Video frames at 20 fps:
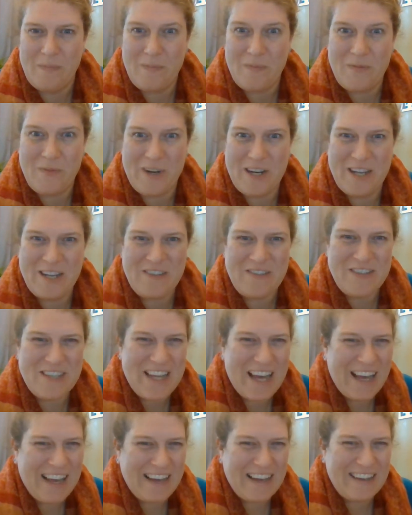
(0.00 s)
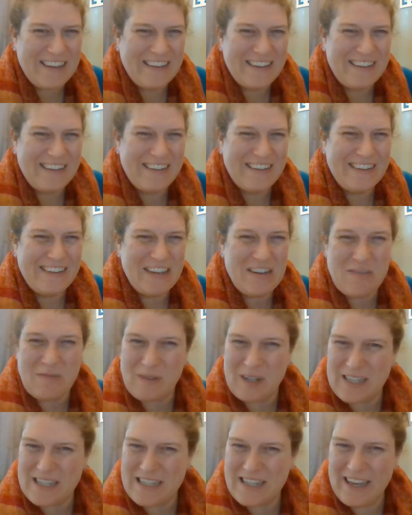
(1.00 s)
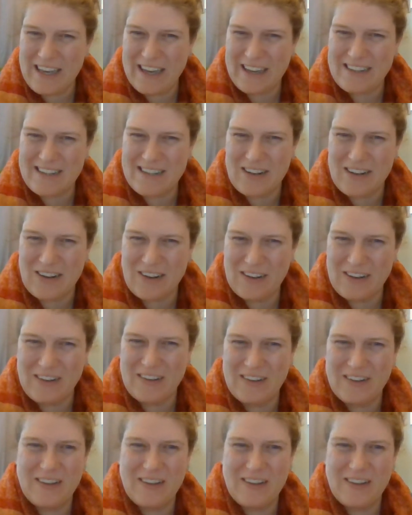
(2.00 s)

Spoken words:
what do you say? What's the answer?